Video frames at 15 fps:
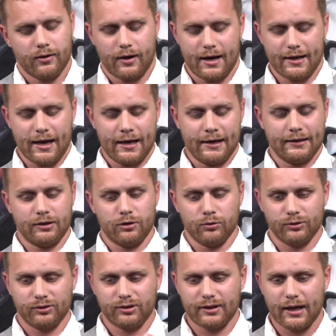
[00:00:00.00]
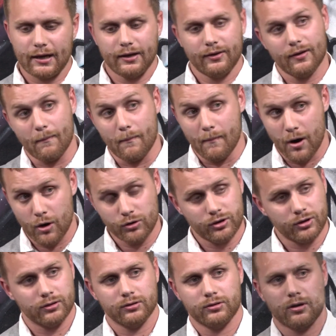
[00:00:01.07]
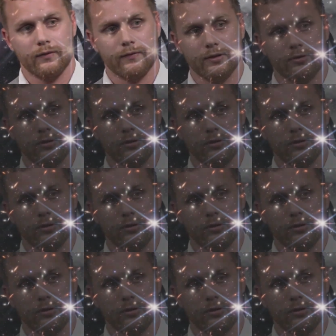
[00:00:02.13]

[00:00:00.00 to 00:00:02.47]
Right? And you study the motions of these